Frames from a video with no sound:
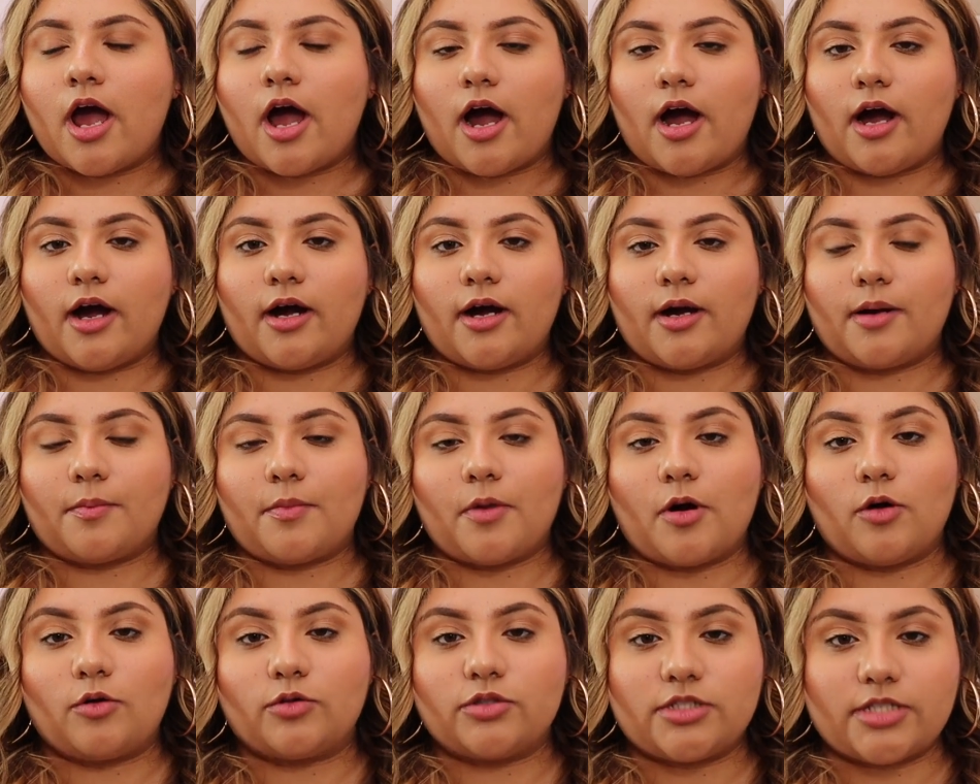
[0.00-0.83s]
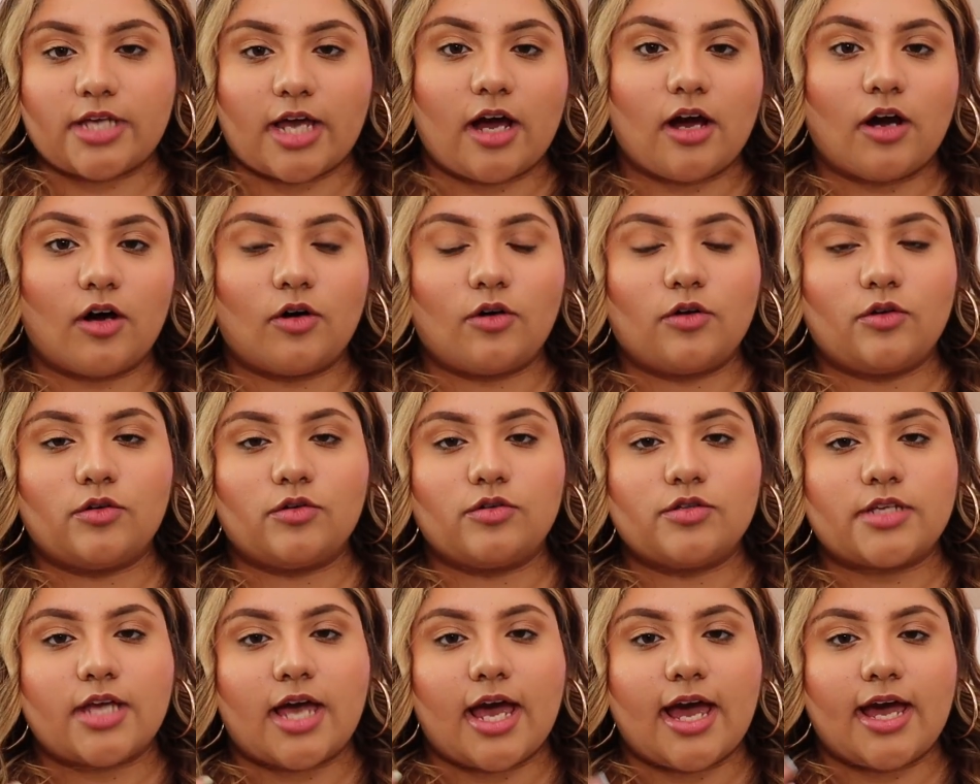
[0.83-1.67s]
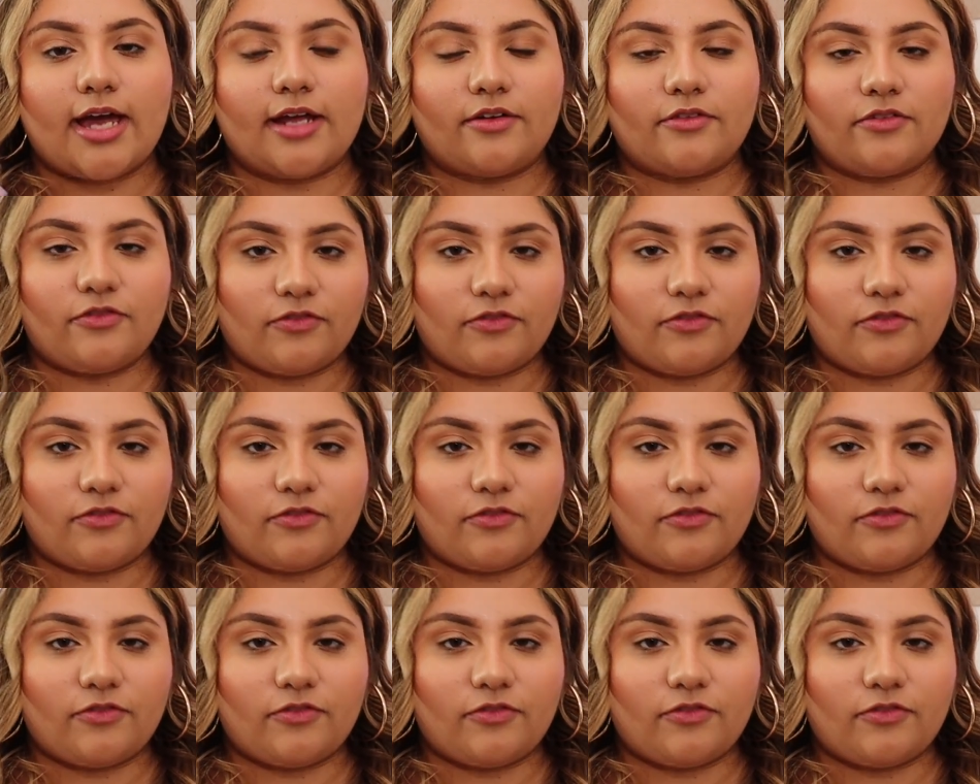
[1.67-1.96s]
hotels and